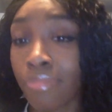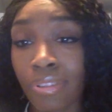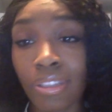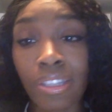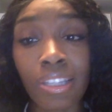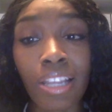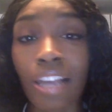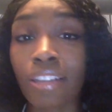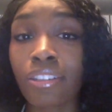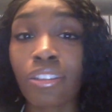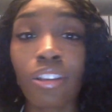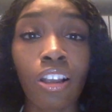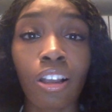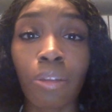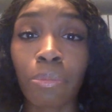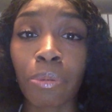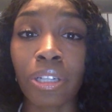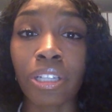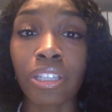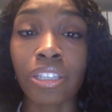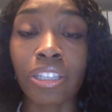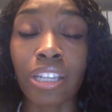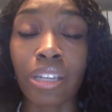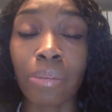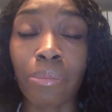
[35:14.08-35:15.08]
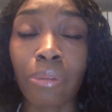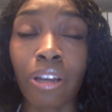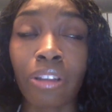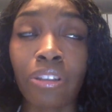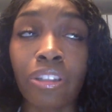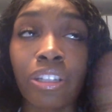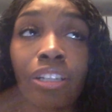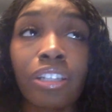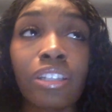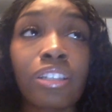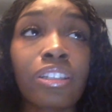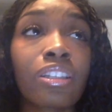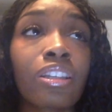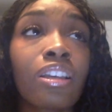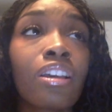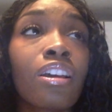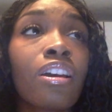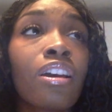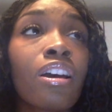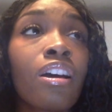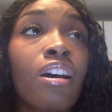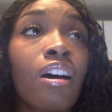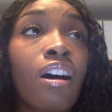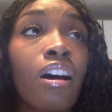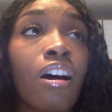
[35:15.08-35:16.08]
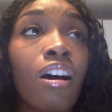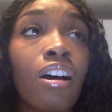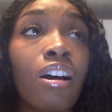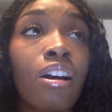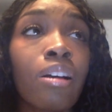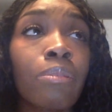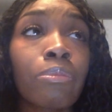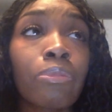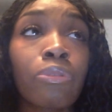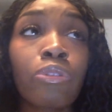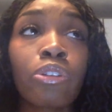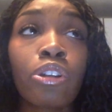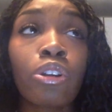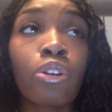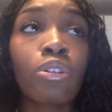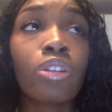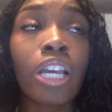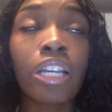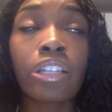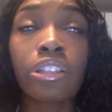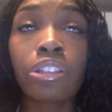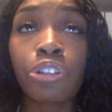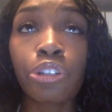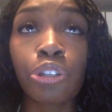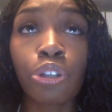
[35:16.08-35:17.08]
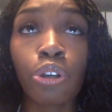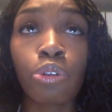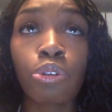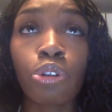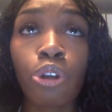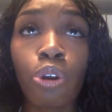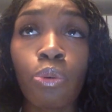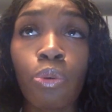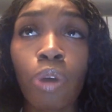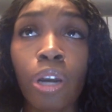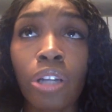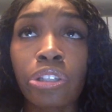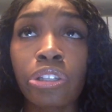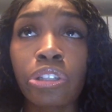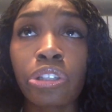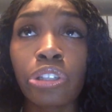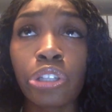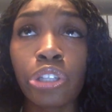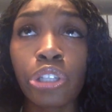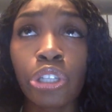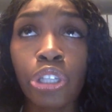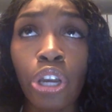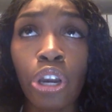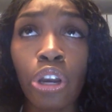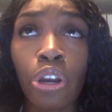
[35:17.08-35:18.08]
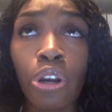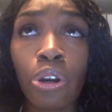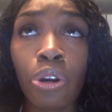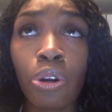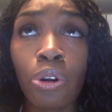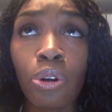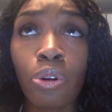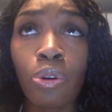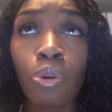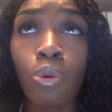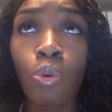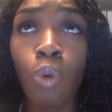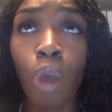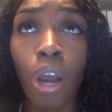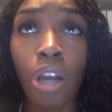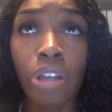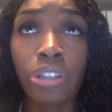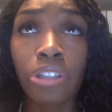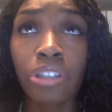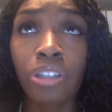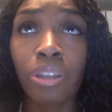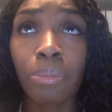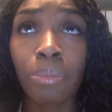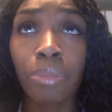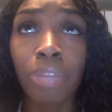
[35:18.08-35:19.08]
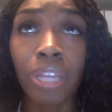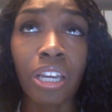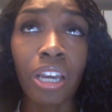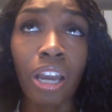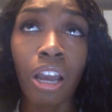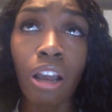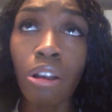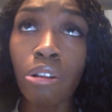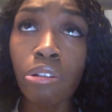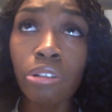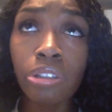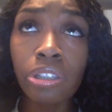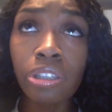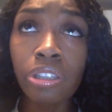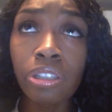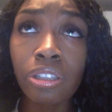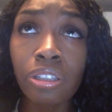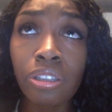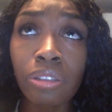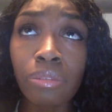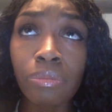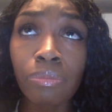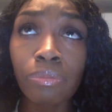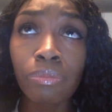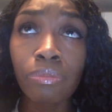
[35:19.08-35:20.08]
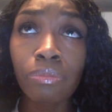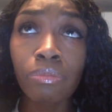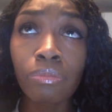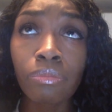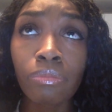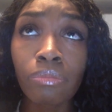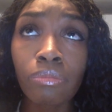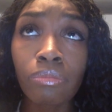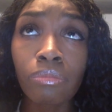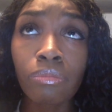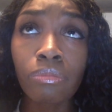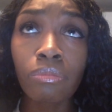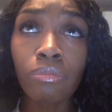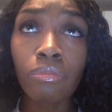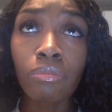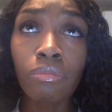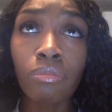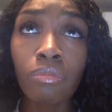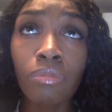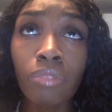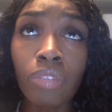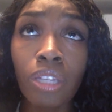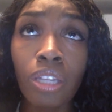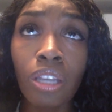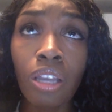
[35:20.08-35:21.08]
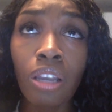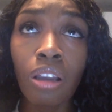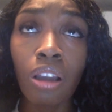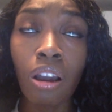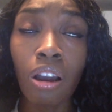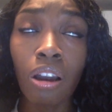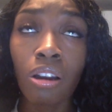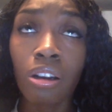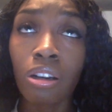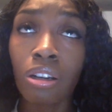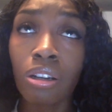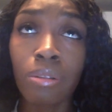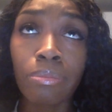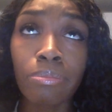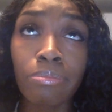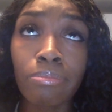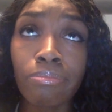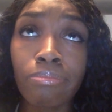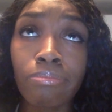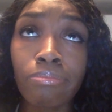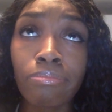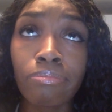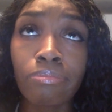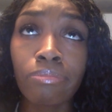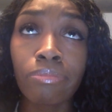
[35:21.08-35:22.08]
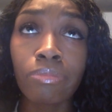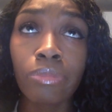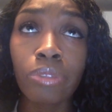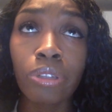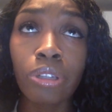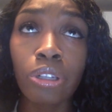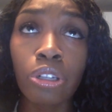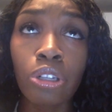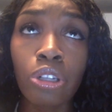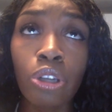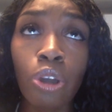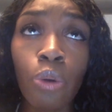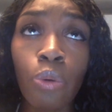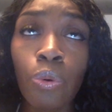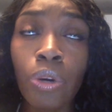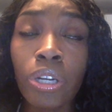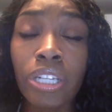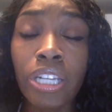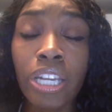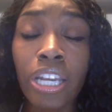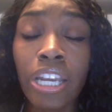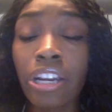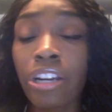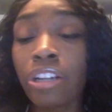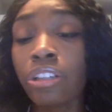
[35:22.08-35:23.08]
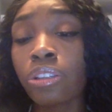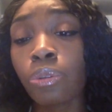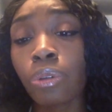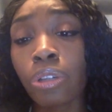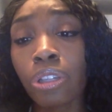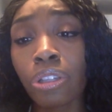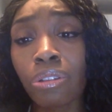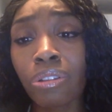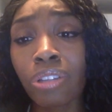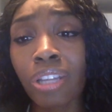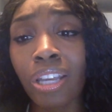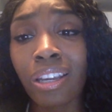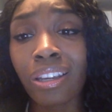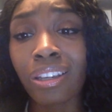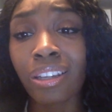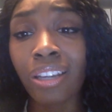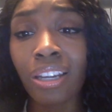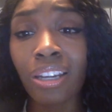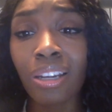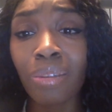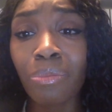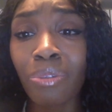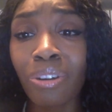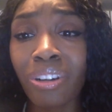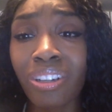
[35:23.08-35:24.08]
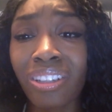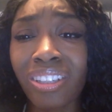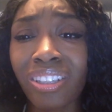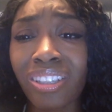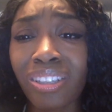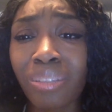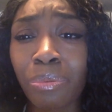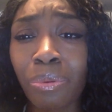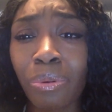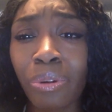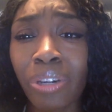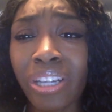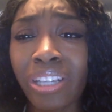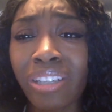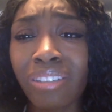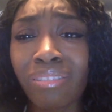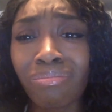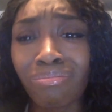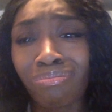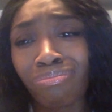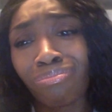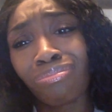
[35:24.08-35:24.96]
That's all I'm gonna say about this. If you don't like the show, don't watch the show. Watch something else. No one cares what you think anymore at this point.